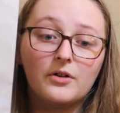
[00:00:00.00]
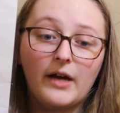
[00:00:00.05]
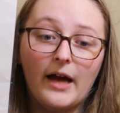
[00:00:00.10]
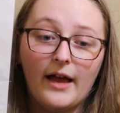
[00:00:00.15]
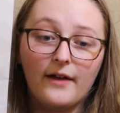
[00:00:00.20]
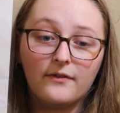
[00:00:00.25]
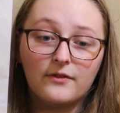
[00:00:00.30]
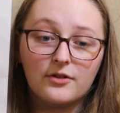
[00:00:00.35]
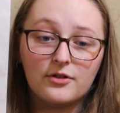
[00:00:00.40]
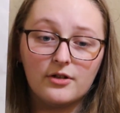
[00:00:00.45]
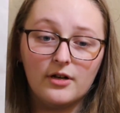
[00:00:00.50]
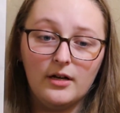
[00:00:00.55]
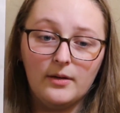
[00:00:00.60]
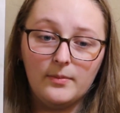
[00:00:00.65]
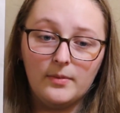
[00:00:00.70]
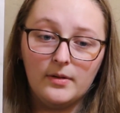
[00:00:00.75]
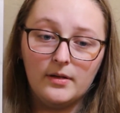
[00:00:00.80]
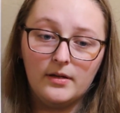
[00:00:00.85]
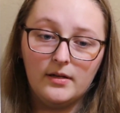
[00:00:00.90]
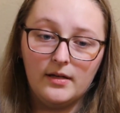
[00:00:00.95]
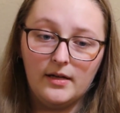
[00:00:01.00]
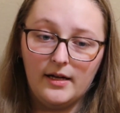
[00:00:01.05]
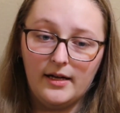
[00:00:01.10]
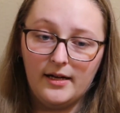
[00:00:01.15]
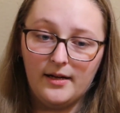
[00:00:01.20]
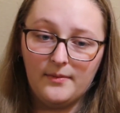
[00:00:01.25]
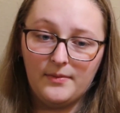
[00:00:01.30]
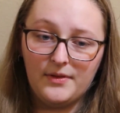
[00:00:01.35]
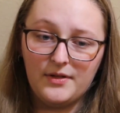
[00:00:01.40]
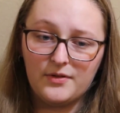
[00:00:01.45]
Shop.
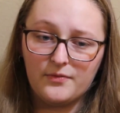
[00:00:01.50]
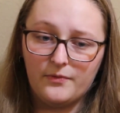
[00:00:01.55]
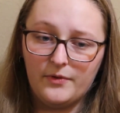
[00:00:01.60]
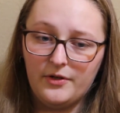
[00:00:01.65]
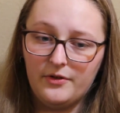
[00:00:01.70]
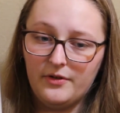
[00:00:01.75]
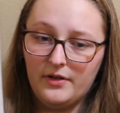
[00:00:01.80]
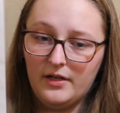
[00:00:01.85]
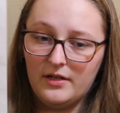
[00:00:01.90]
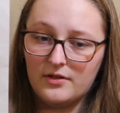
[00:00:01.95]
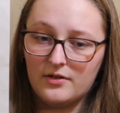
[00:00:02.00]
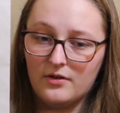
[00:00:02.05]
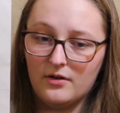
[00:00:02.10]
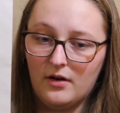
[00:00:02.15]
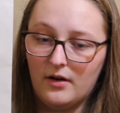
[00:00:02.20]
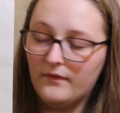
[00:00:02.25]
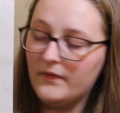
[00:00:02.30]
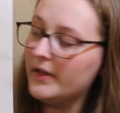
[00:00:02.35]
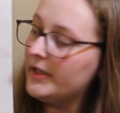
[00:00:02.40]
This rendering is not very